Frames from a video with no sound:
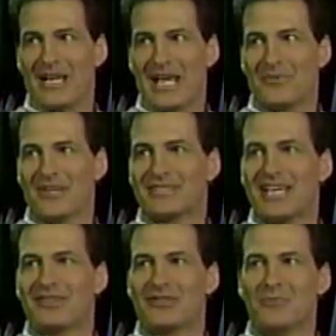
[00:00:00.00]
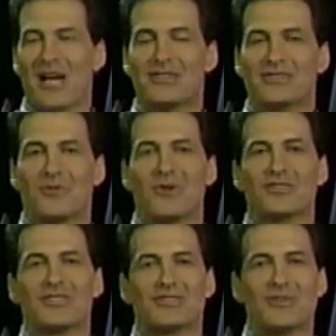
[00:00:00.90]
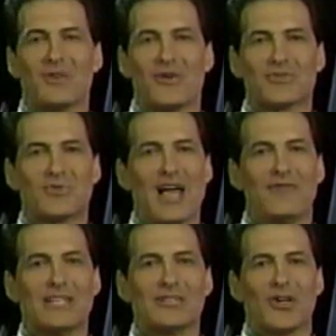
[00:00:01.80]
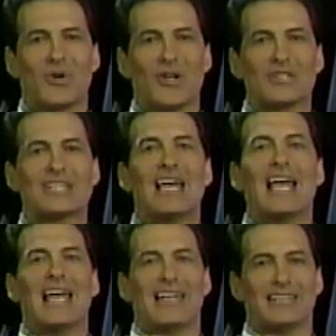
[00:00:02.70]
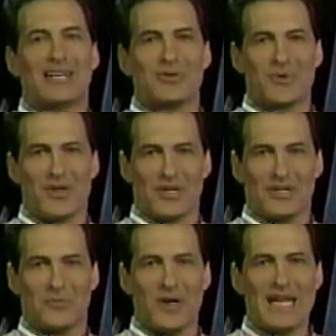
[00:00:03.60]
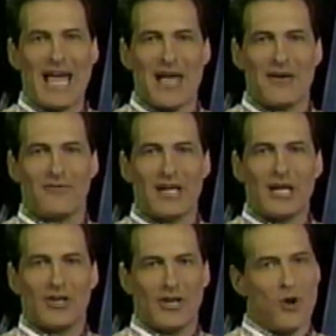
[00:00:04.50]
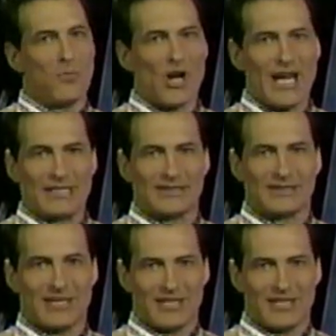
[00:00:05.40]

But I don't want to say too much, so we'll just do those drive-in totals and get her rolling. We have no breasts,